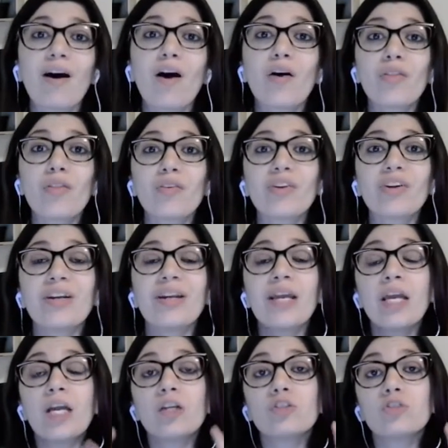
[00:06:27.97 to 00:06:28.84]
other
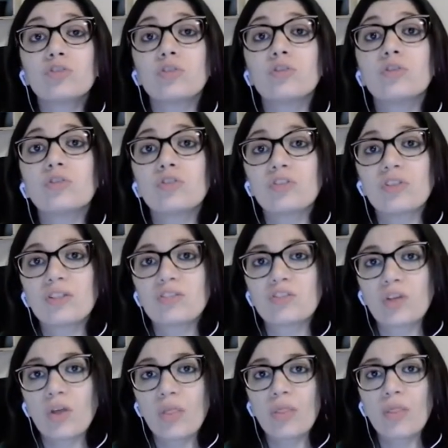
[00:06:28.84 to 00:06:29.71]

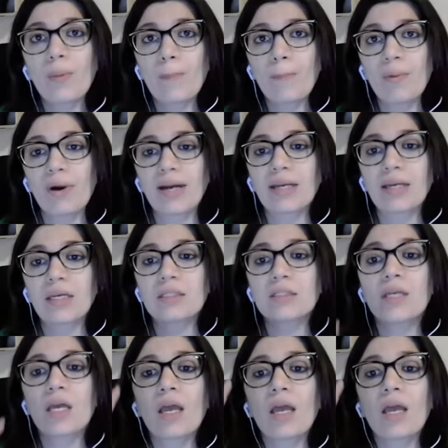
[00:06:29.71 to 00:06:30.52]
solutions in the market?